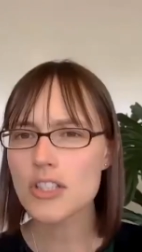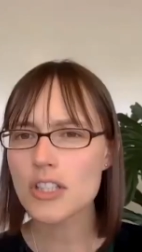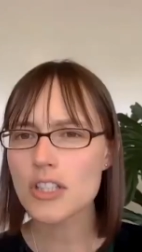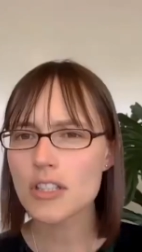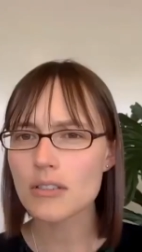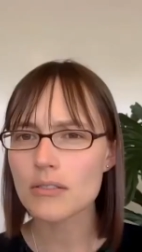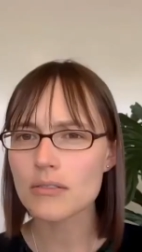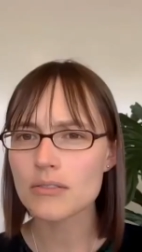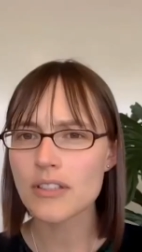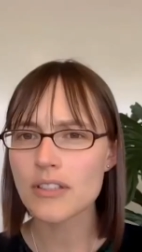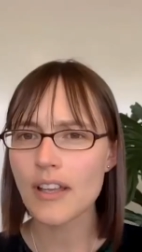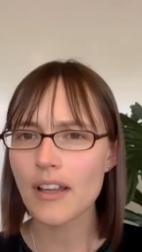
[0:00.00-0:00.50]
do
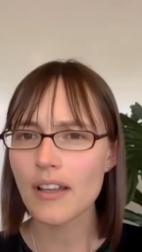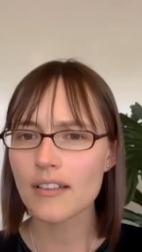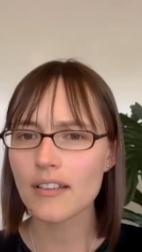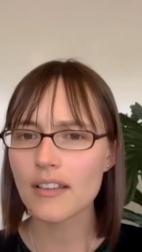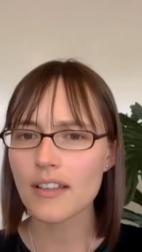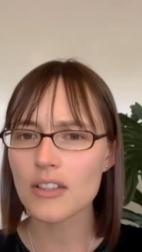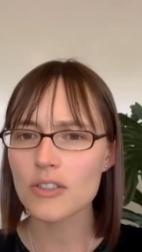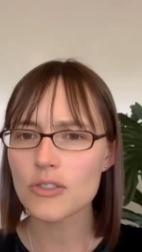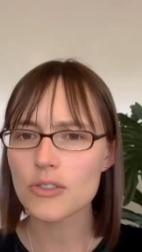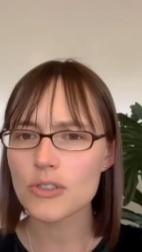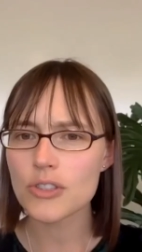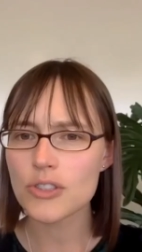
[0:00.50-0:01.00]

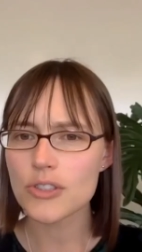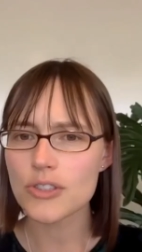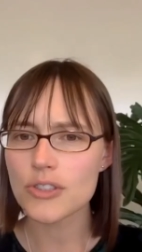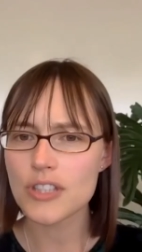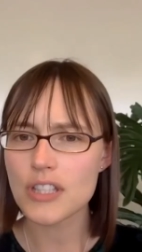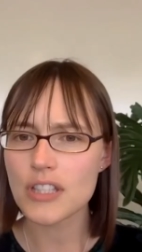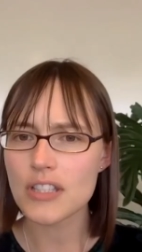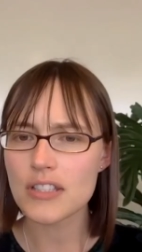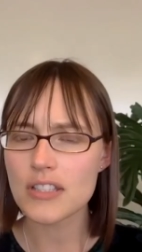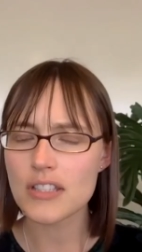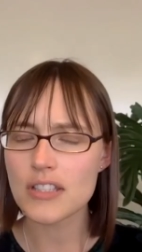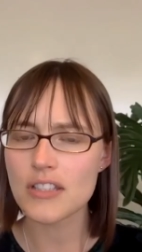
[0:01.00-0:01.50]
introduce
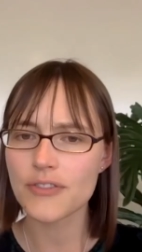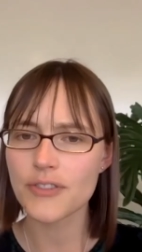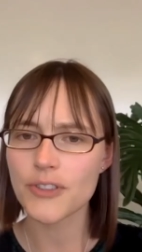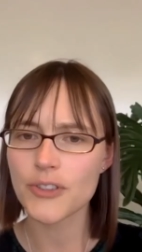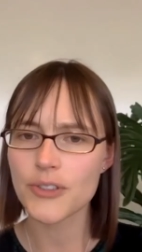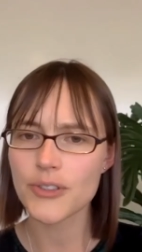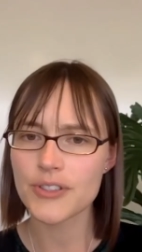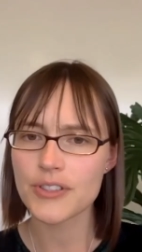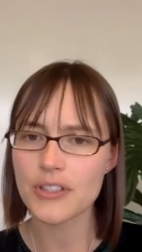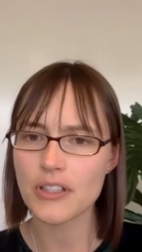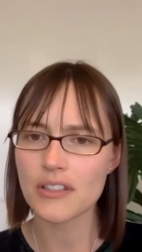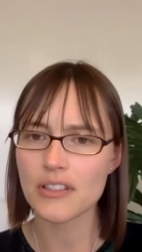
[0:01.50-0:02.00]
it to
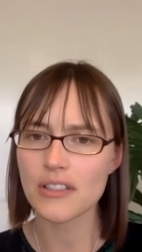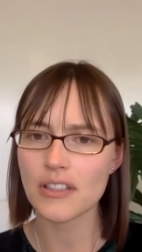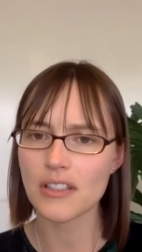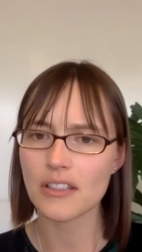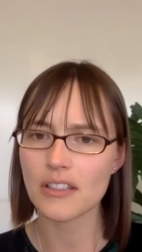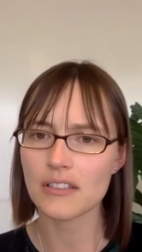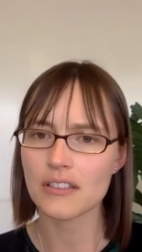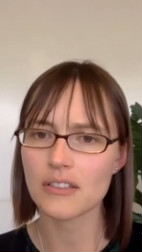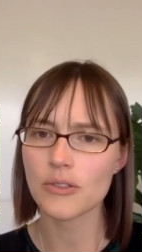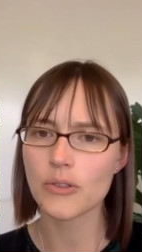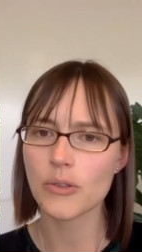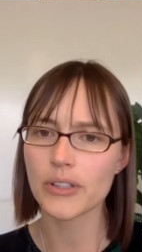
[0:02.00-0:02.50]
folks on
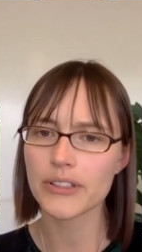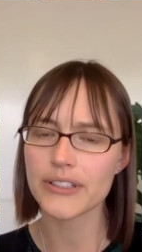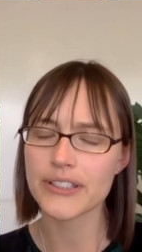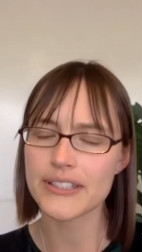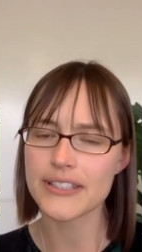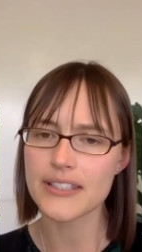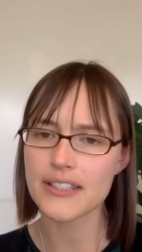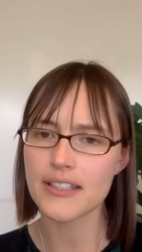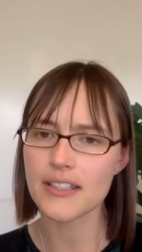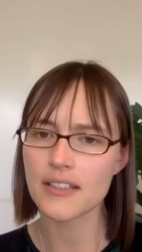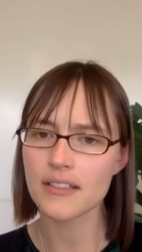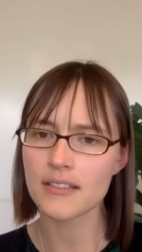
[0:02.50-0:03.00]
the who are
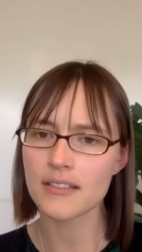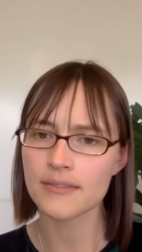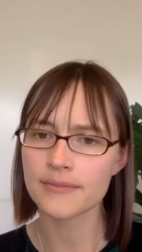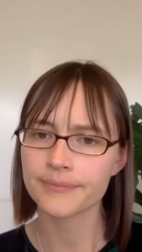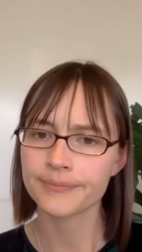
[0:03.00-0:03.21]
listening